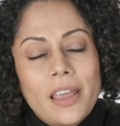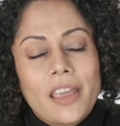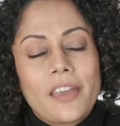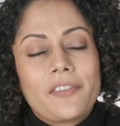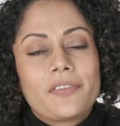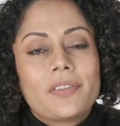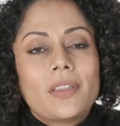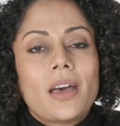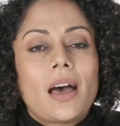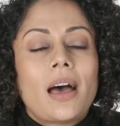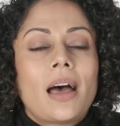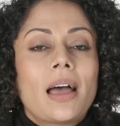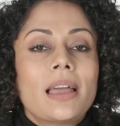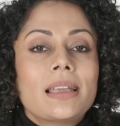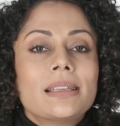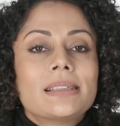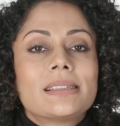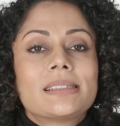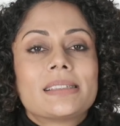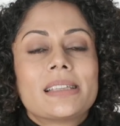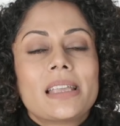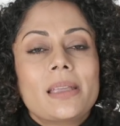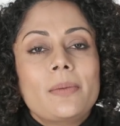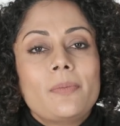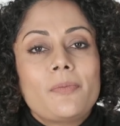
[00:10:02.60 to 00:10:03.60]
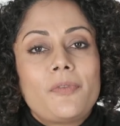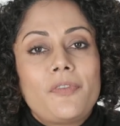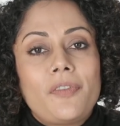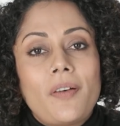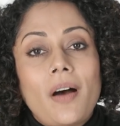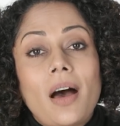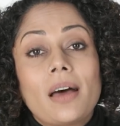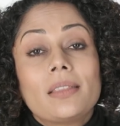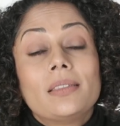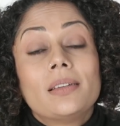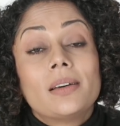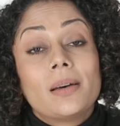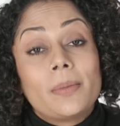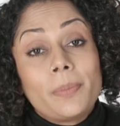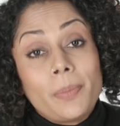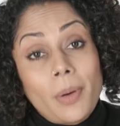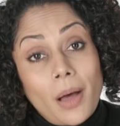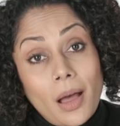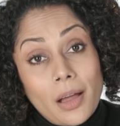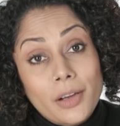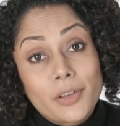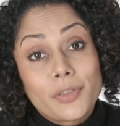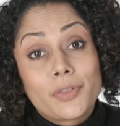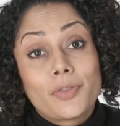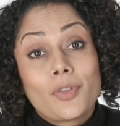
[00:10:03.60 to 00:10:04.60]
If the eyes seem farther
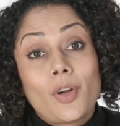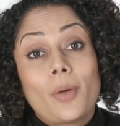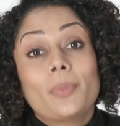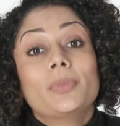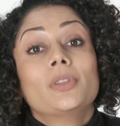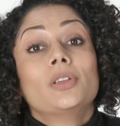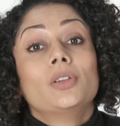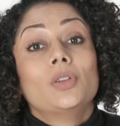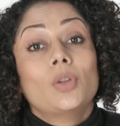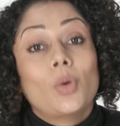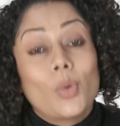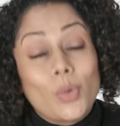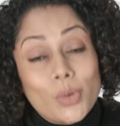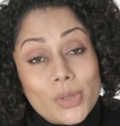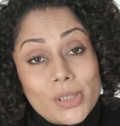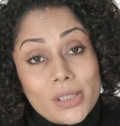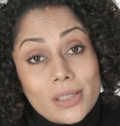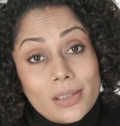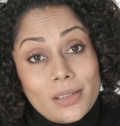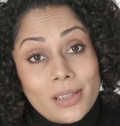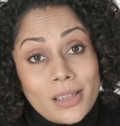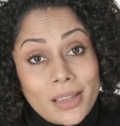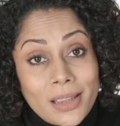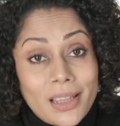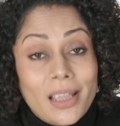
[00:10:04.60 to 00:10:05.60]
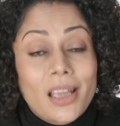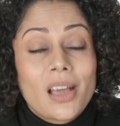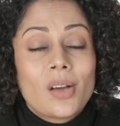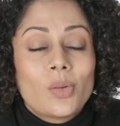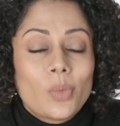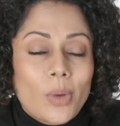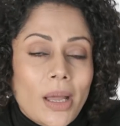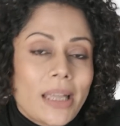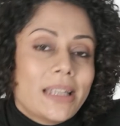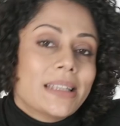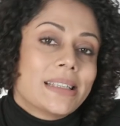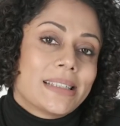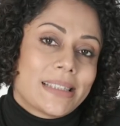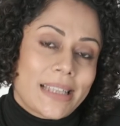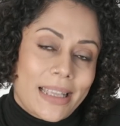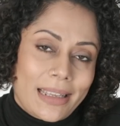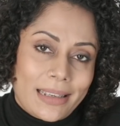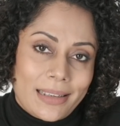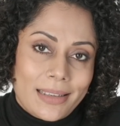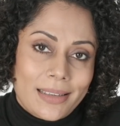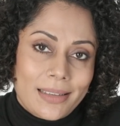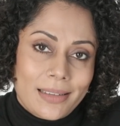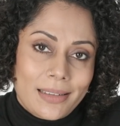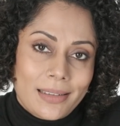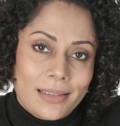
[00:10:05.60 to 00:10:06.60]
apart from the nose, they are wide
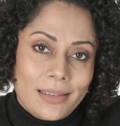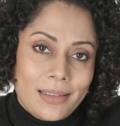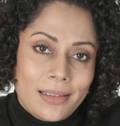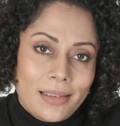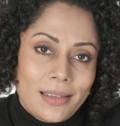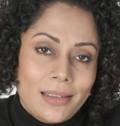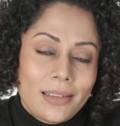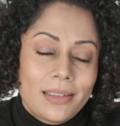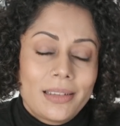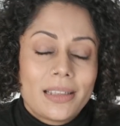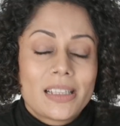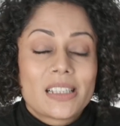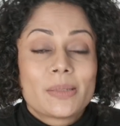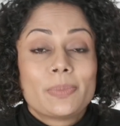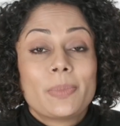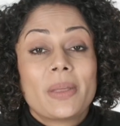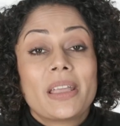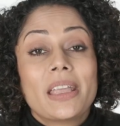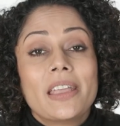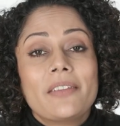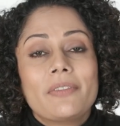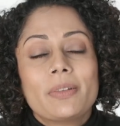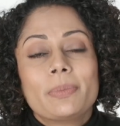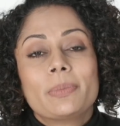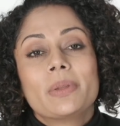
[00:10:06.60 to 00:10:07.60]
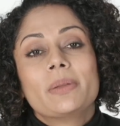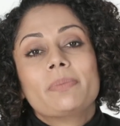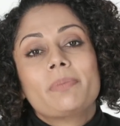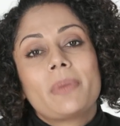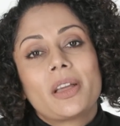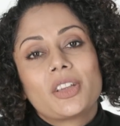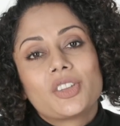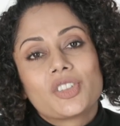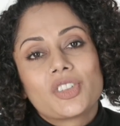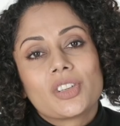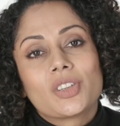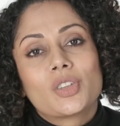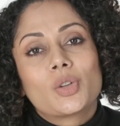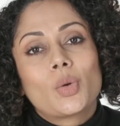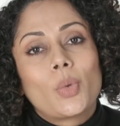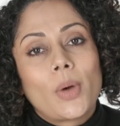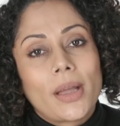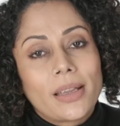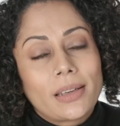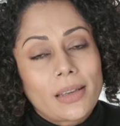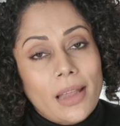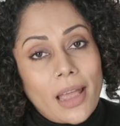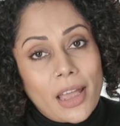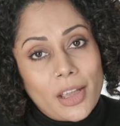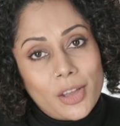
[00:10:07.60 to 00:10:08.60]
set. This may even be measured
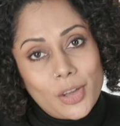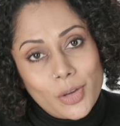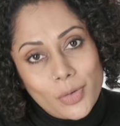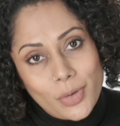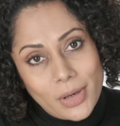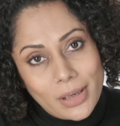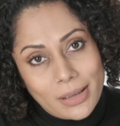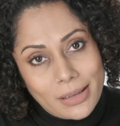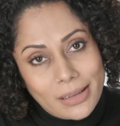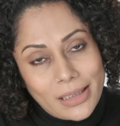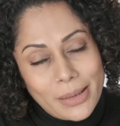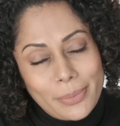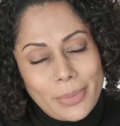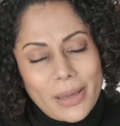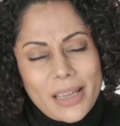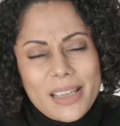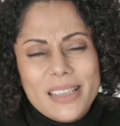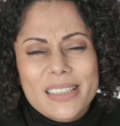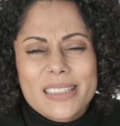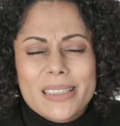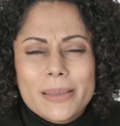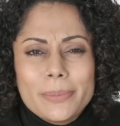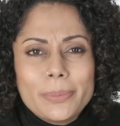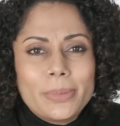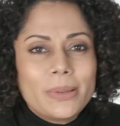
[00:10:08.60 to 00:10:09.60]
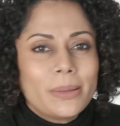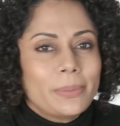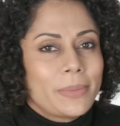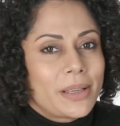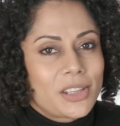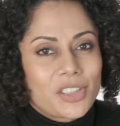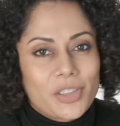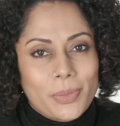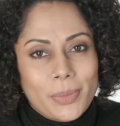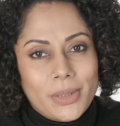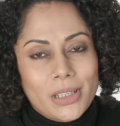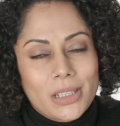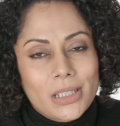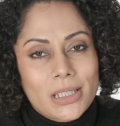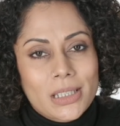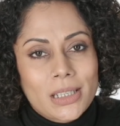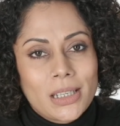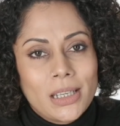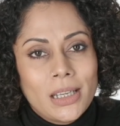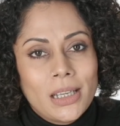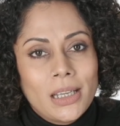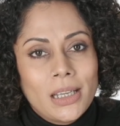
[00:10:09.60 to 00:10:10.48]
quite accurately by a simple measurement.